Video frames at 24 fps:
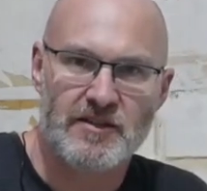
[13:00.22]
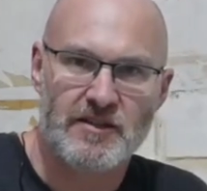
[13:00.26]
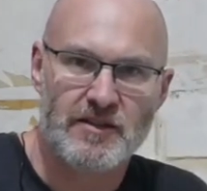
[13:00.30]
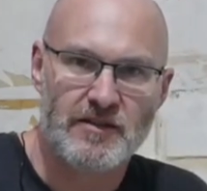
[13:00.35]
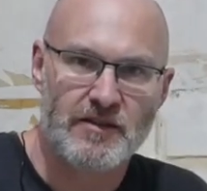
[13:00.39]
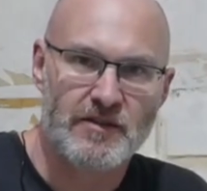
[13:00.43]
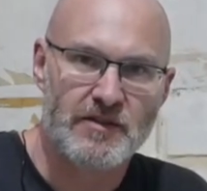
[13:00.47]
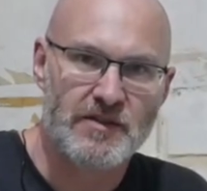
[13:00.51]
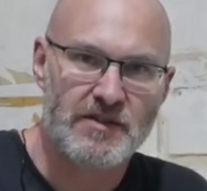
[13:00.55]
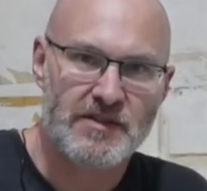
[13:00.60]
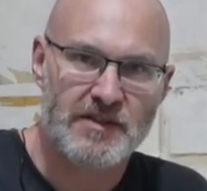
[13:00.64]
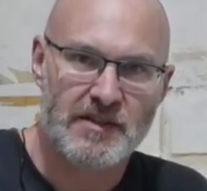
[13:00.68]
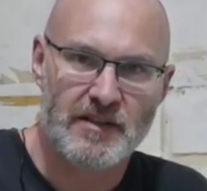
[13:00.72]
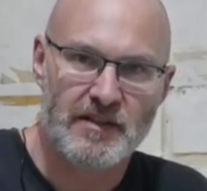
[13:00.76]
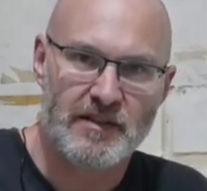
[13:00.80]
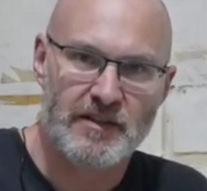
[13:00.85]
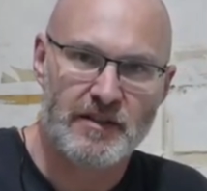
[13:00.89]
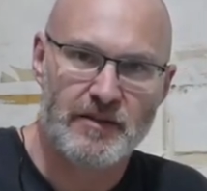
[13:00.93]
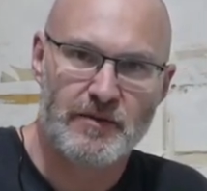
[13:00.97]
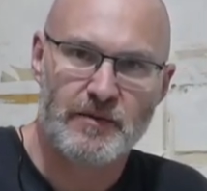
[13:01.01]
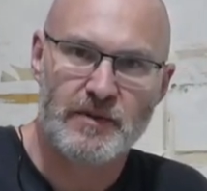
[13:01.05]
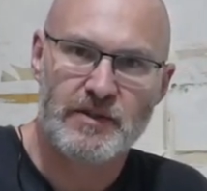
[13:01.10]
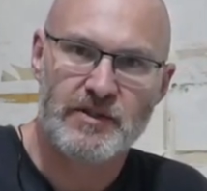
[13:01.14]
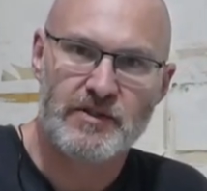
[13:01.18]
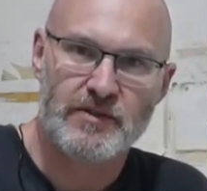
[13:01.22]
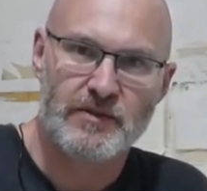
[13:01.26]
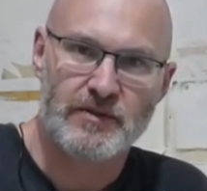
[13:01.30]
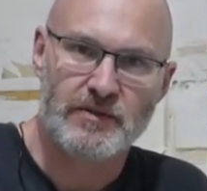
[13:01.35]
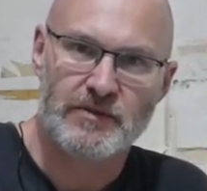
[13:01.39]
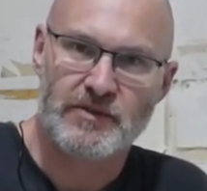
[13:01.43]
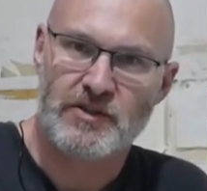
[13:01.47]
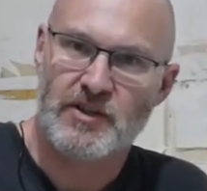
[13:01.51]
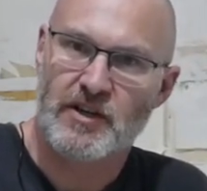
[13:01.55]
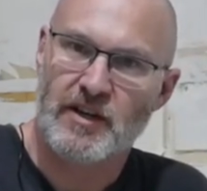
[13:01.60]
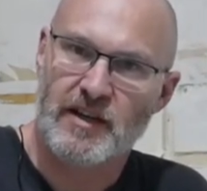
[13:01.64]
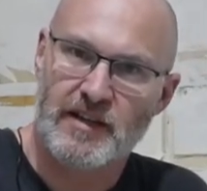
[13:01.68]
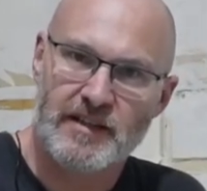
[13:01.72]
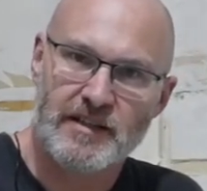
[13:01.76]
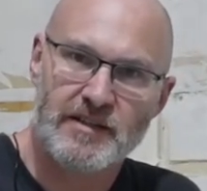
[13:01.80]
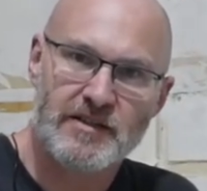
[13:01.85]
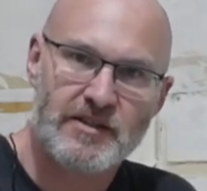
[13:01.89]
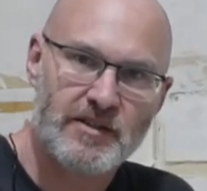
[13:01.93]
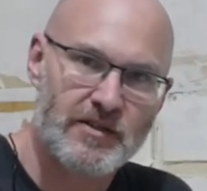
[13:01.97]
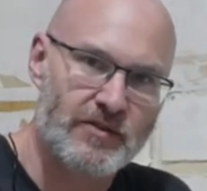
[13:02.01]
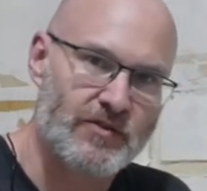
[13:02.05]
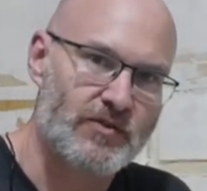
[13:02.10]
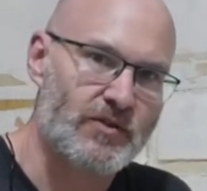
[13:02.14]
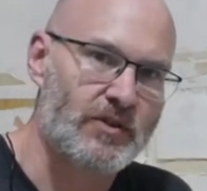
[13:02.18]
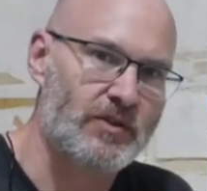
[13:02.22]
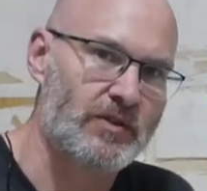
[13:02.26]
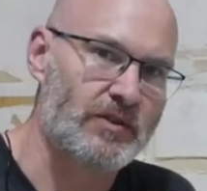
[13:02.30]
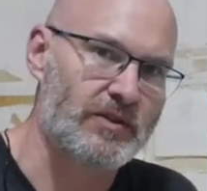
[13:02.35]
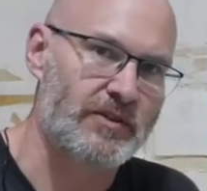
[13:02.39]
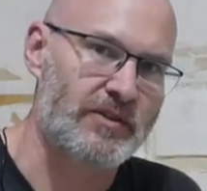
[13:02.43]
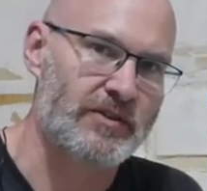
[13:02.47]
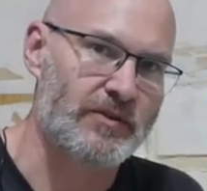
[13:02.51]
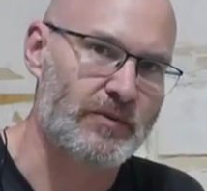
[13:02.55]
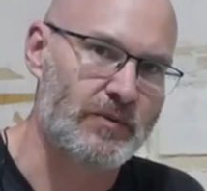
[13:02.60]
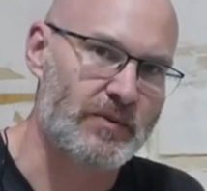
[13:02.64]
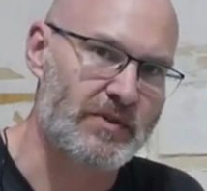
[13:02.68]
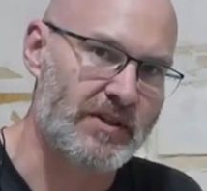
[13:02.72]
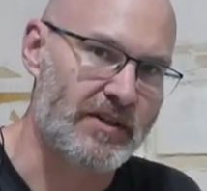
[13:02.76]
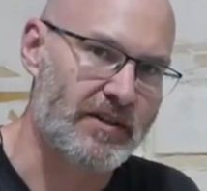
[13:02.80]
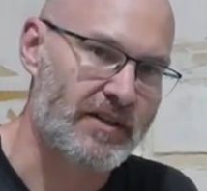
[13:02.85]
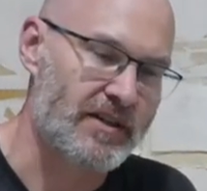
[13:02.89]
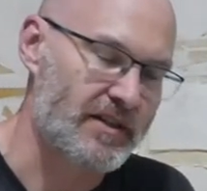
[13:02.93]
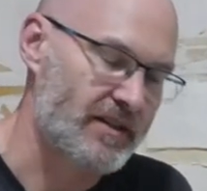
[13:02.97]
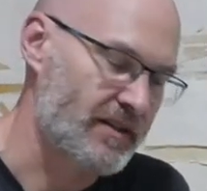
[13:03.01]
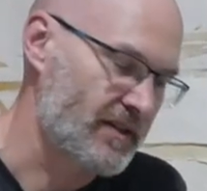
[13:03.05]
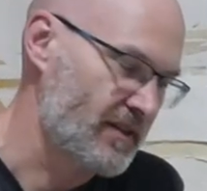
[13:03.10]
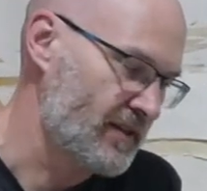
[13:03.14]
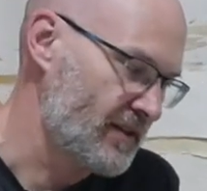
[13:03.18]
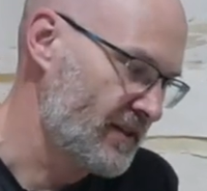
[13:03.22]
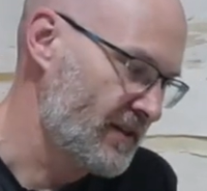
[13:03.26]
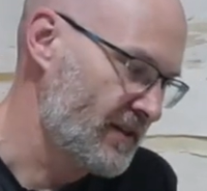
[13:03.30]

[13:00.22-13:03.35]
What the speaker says: to use than the original Chinese controller that was on it.